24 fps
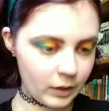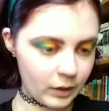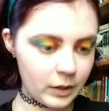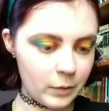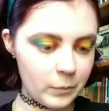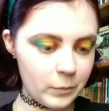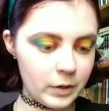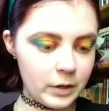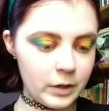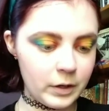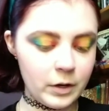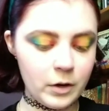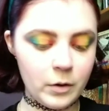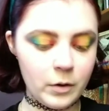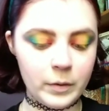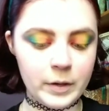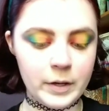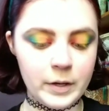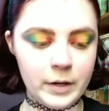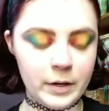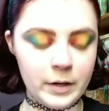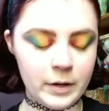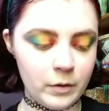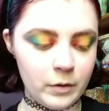Now we're going to go
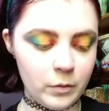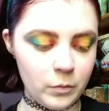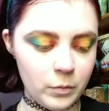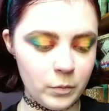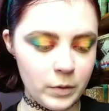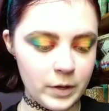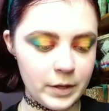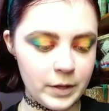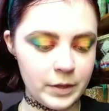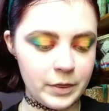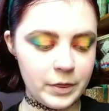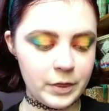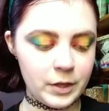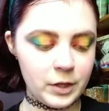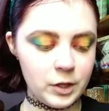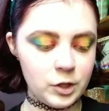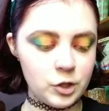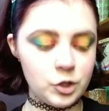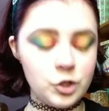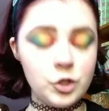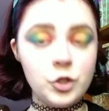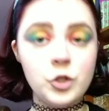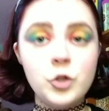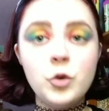in with
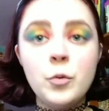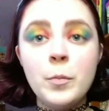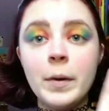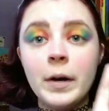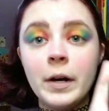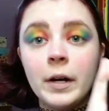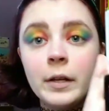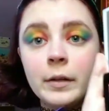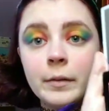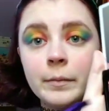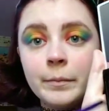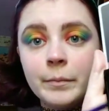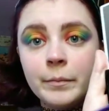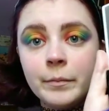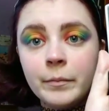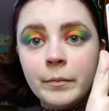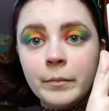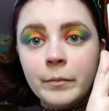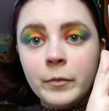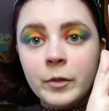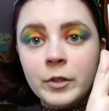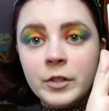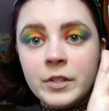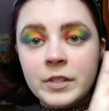Zuma,
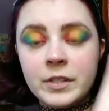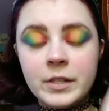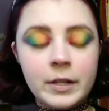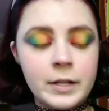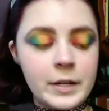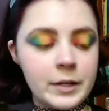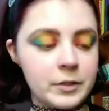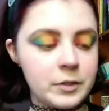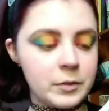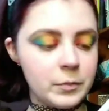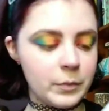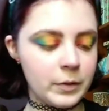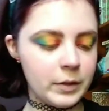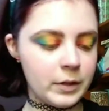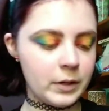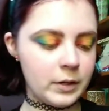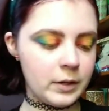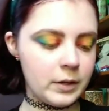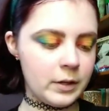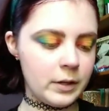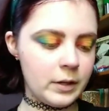which is the next one.